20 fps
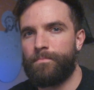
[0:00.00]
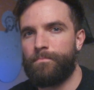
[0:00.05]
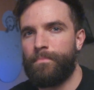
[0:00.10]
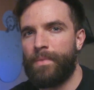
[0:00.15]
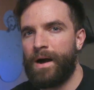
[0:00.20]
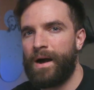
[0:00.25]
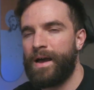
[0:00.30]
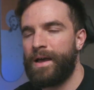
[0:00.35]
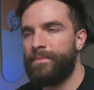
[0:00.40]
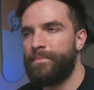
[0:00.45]
are
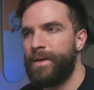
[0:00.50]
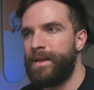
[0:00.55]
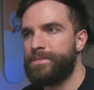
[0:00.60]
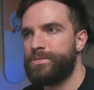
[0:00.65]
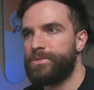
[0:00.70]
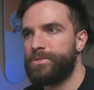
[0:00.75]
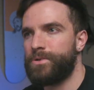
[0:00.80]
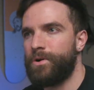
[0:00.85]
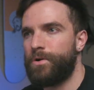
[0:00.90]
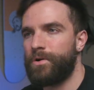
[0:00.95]
my
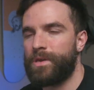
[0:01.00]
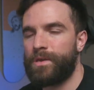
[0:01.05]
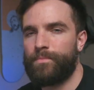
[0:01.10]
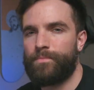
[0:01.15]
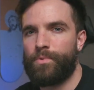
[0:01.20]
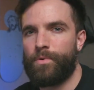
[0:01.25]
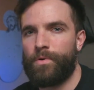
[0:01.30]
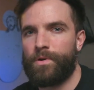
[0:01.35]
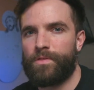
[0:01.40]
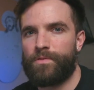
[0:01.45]
major
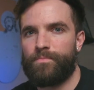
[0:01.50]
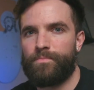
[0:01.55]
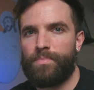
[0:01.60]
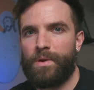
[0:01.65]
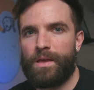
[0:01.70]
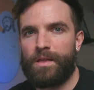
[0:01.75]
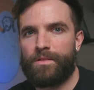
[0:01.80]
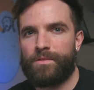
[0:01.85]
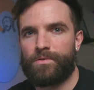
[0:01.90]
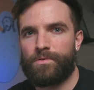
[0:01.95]
talking points
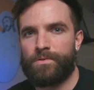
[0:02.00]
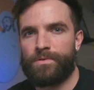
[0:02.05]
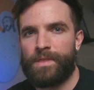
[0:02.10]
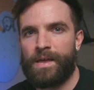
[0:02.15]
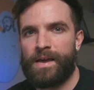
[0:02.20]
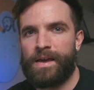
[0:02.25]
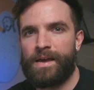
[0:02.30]
based on